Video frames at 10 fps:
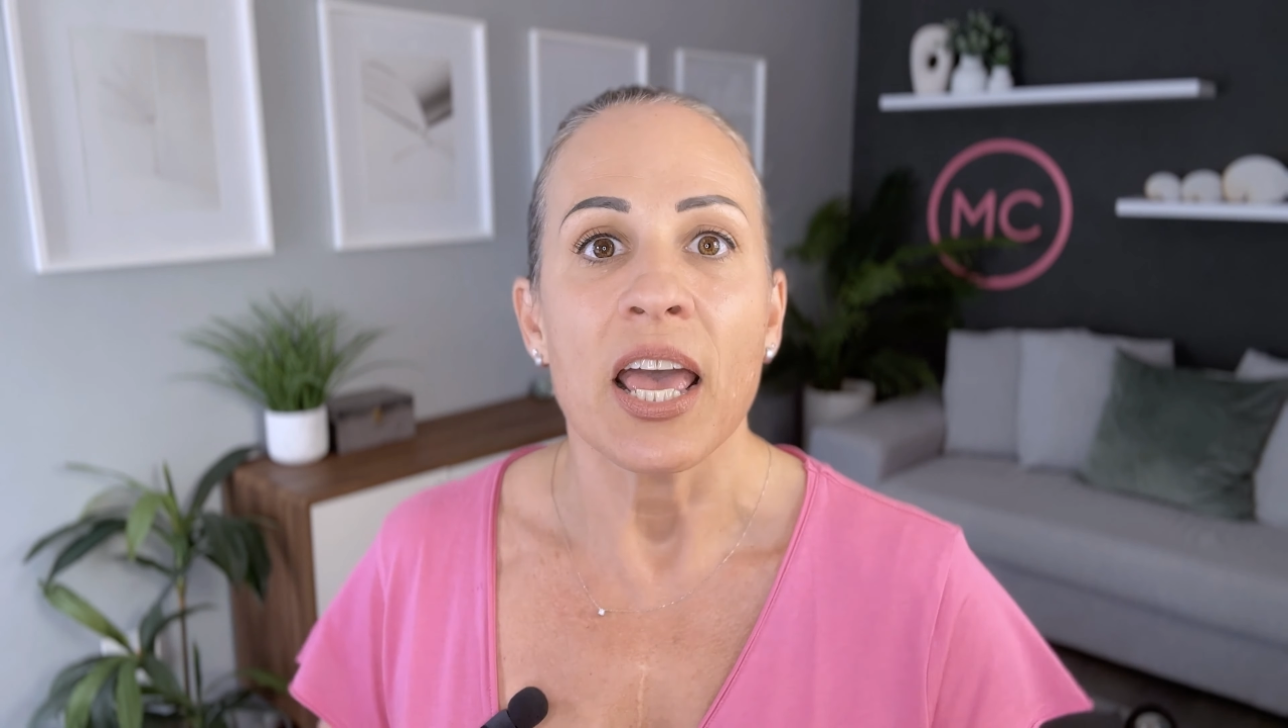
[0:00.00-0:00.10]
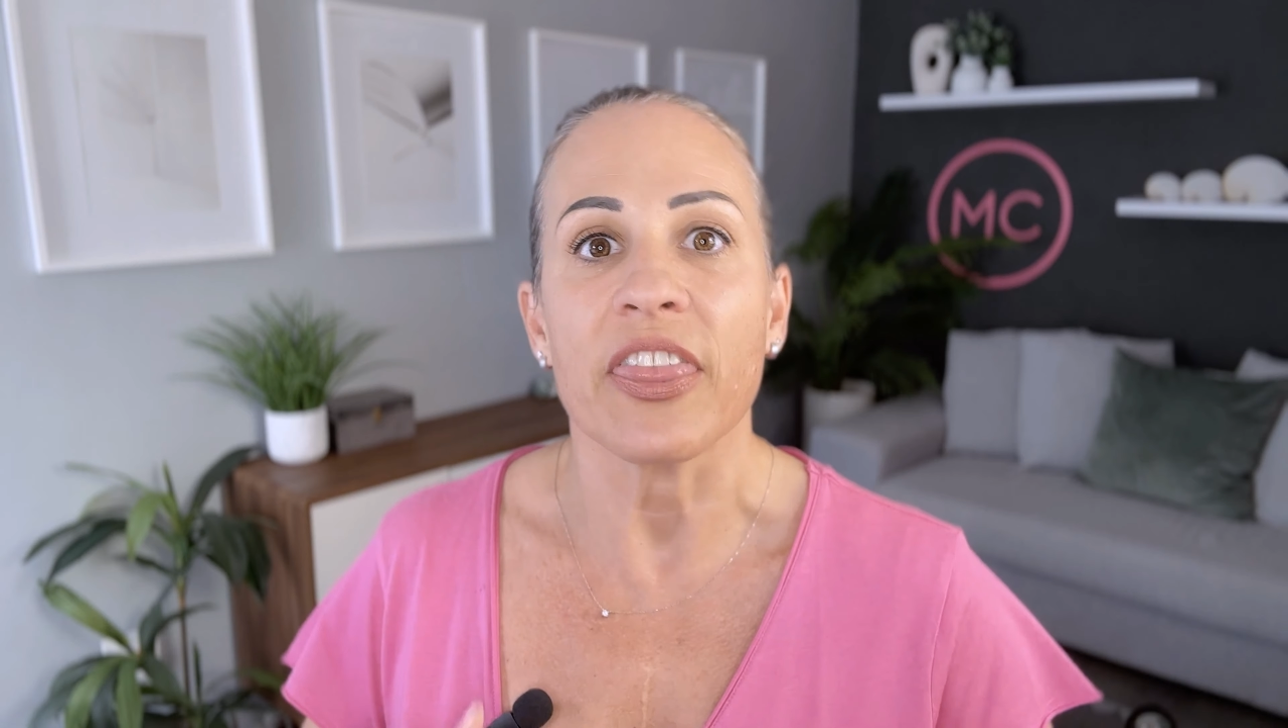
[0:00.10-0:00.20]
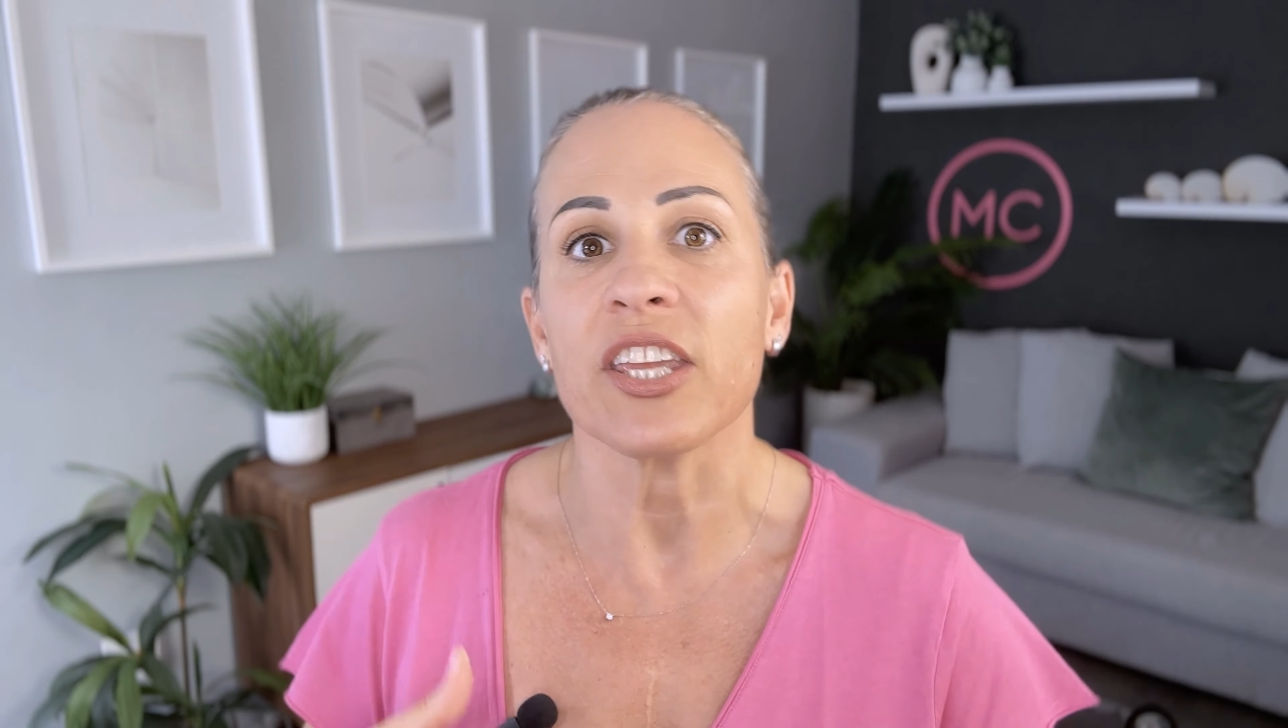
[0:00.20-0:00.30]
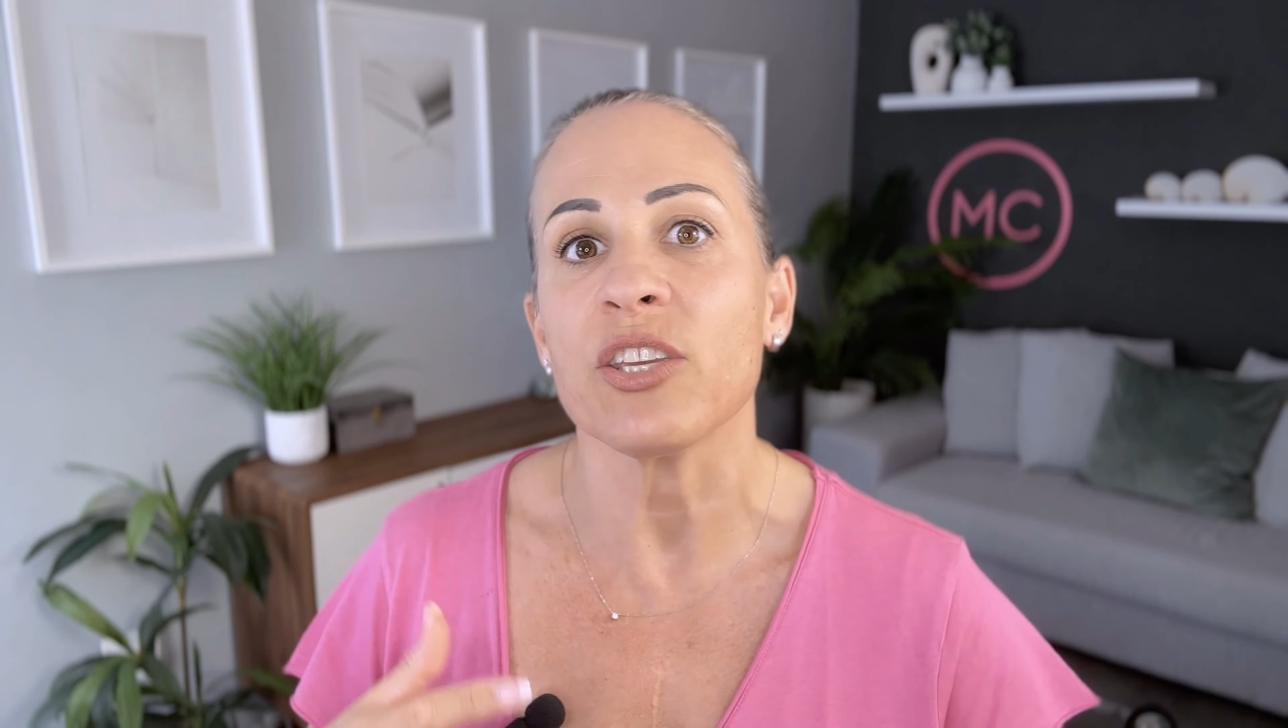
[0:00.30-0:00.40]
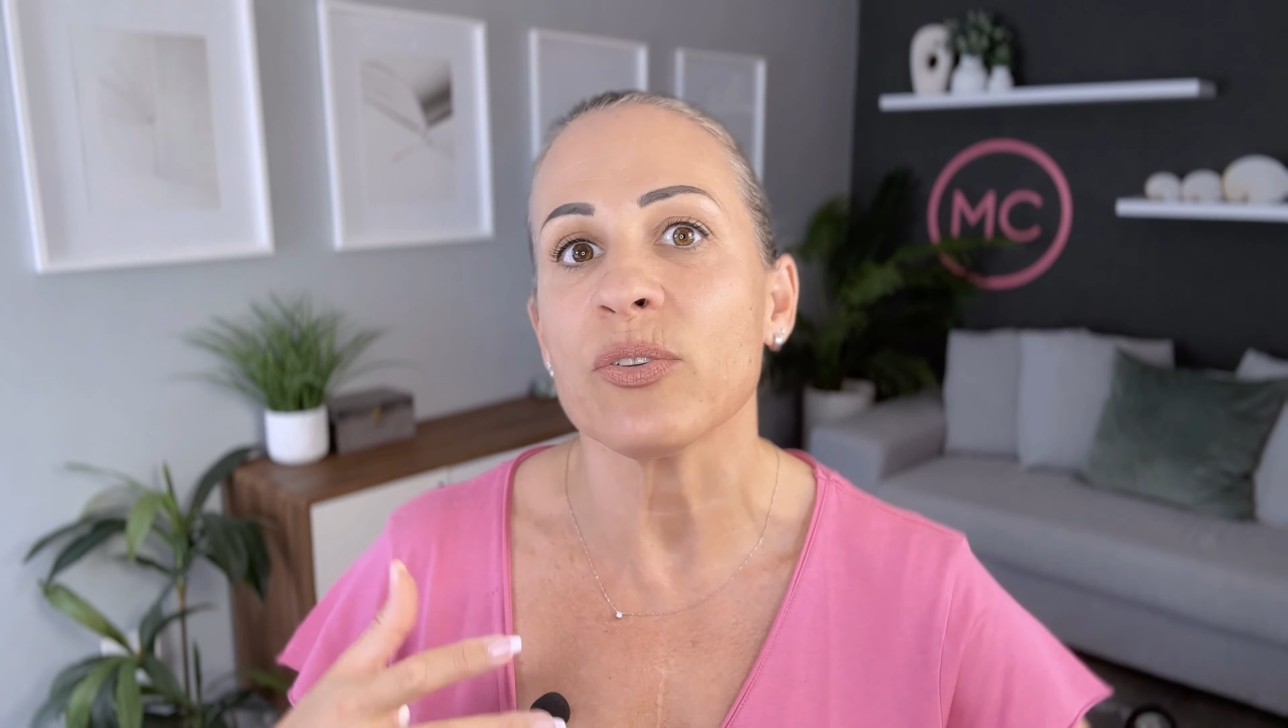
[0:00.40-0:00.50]

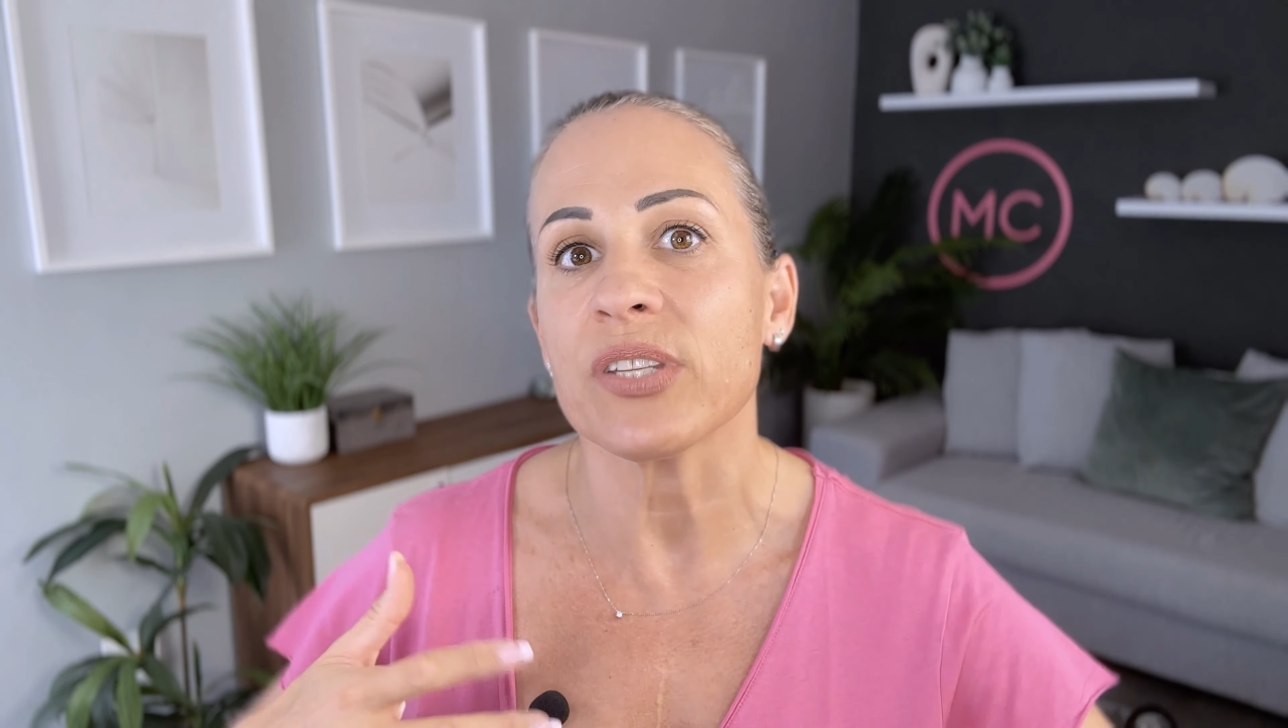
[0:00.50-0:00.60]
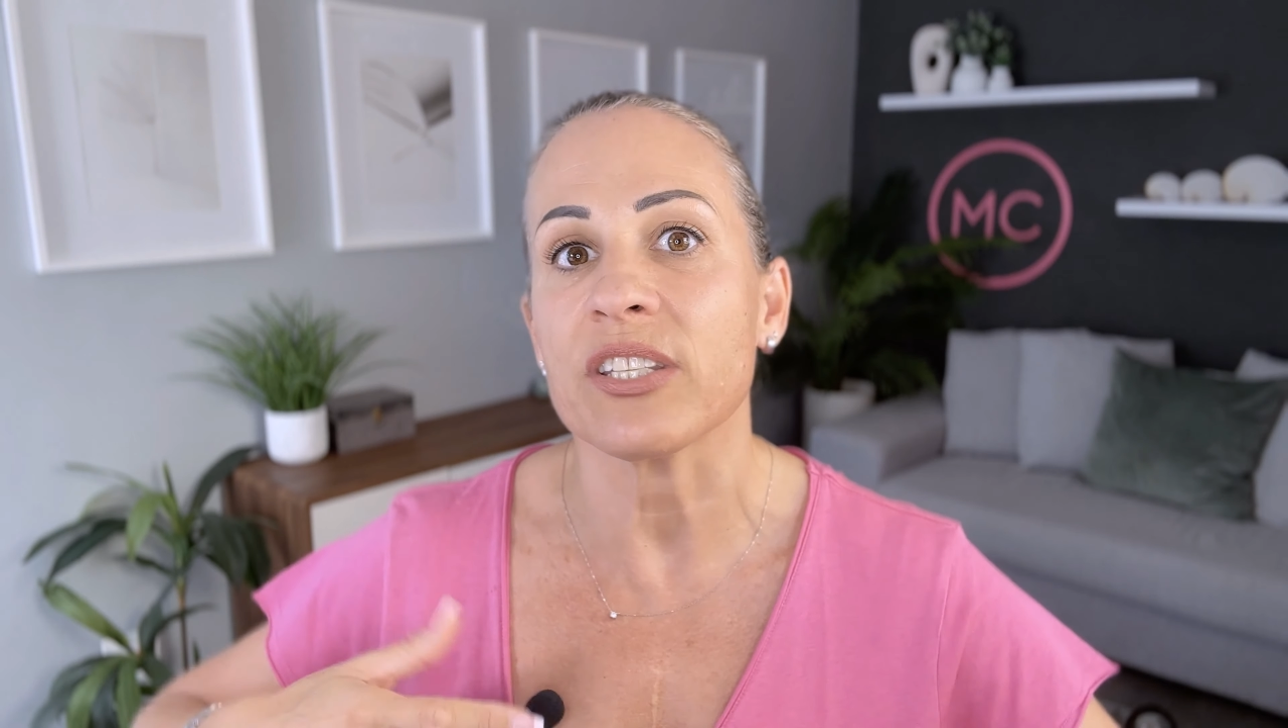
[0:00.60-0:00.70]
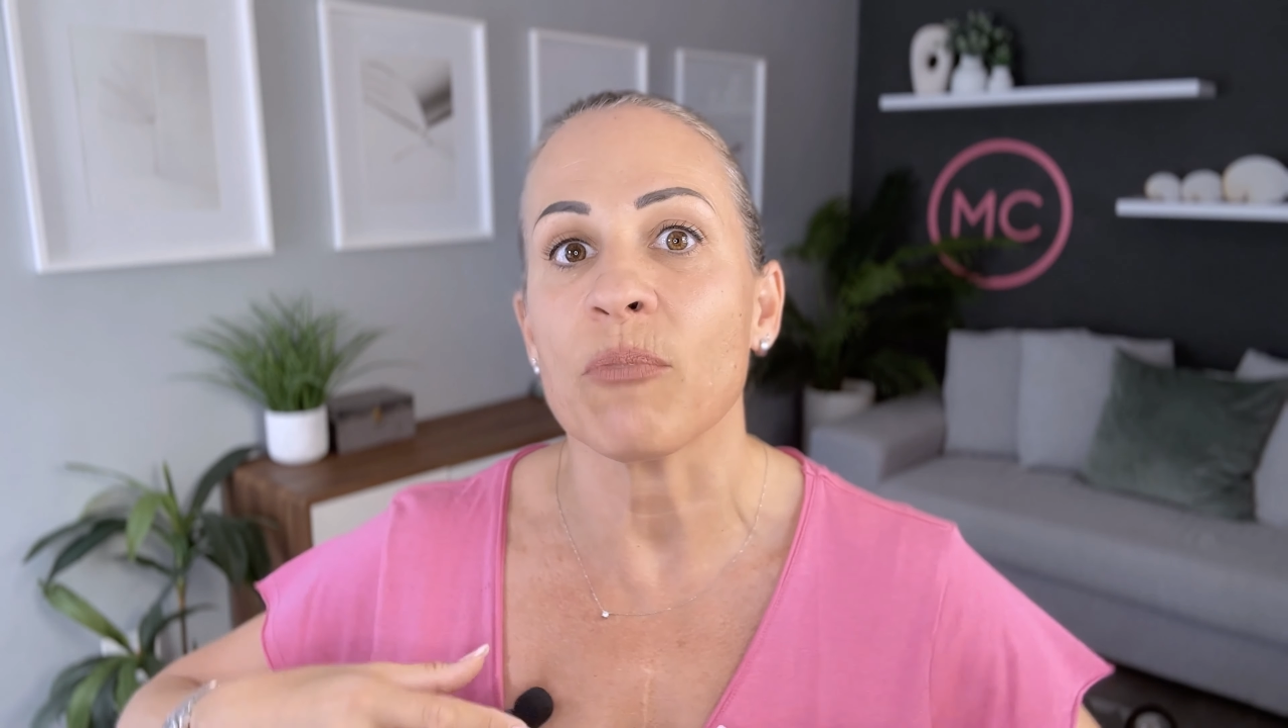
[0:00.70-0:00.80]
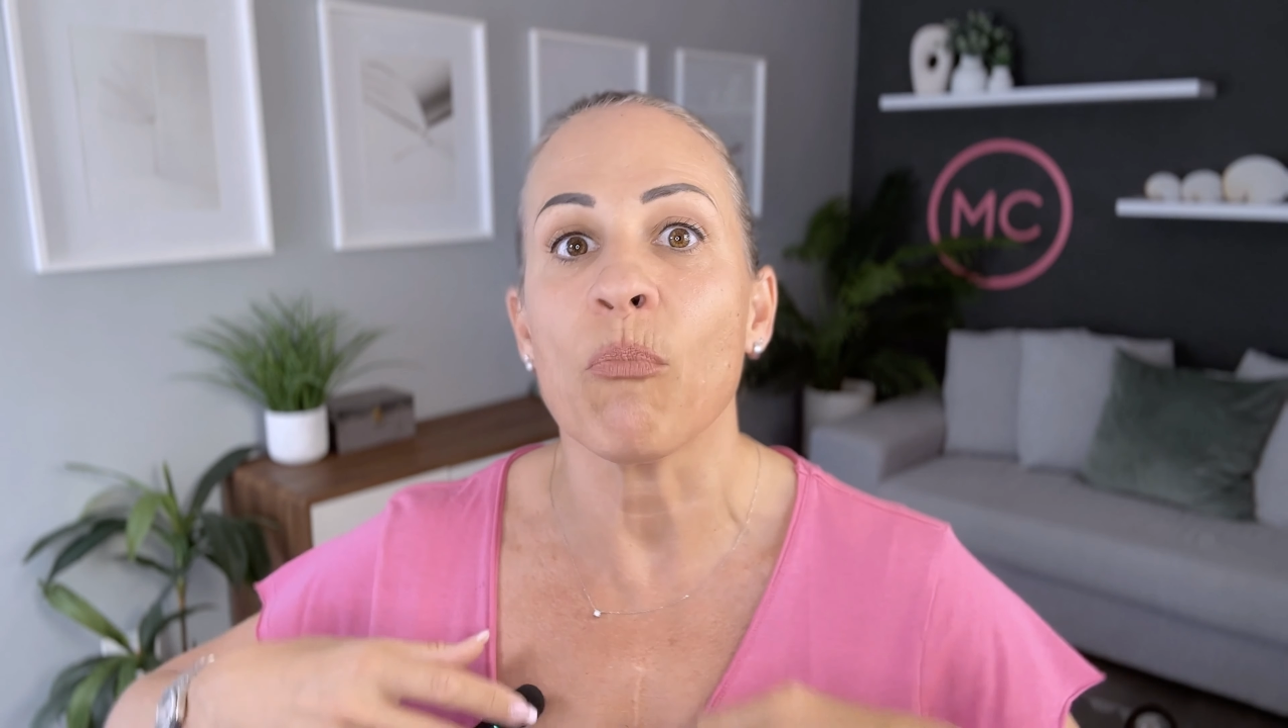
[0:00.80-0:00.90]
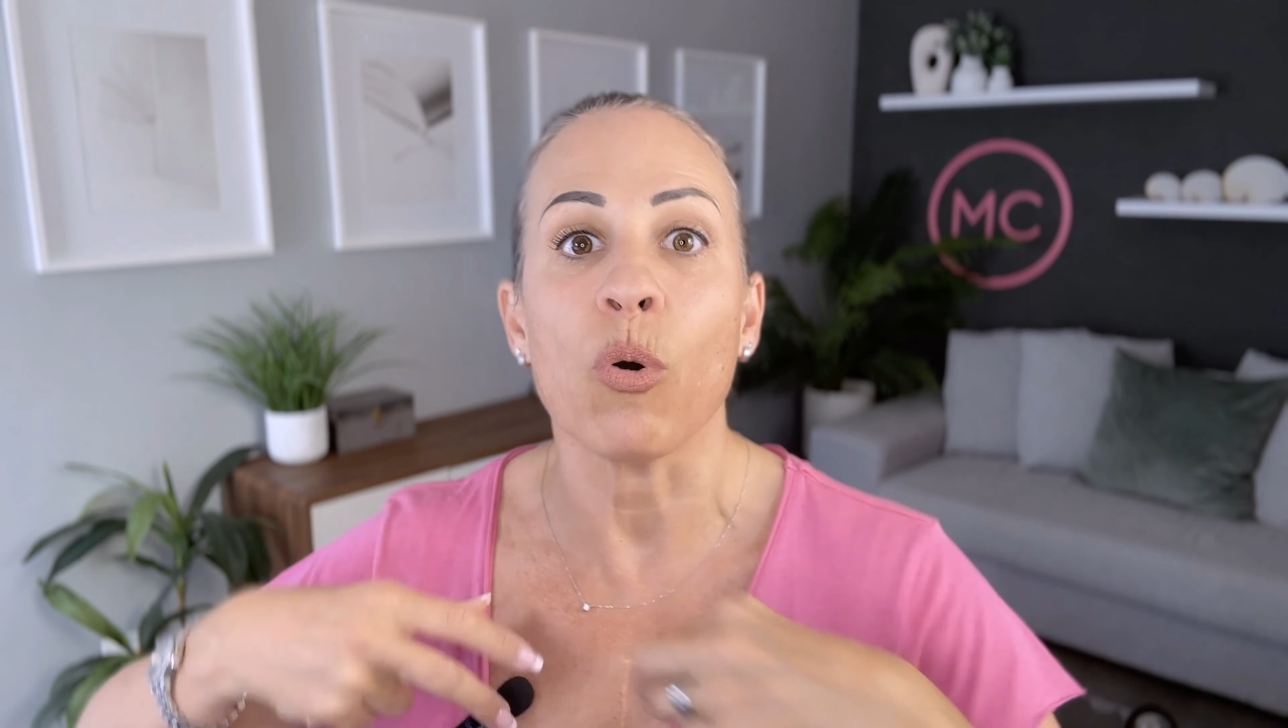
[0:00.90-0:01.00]
that uses
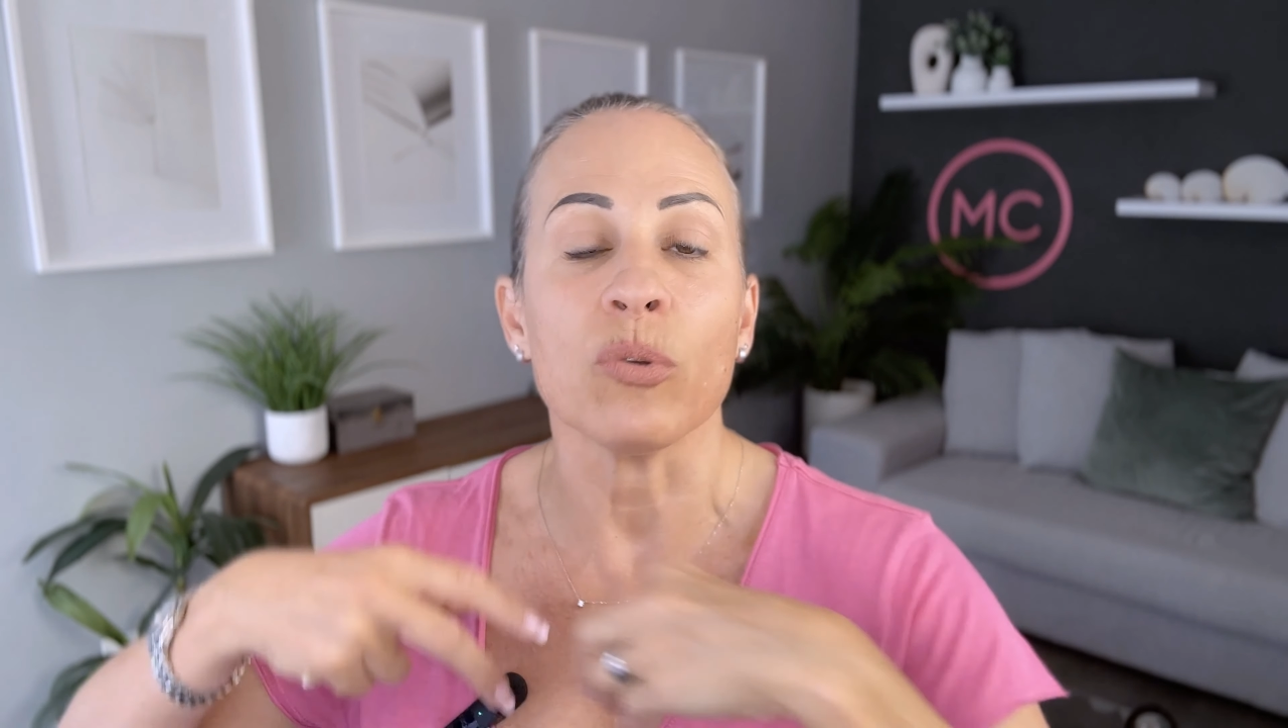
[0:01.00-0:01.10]
a more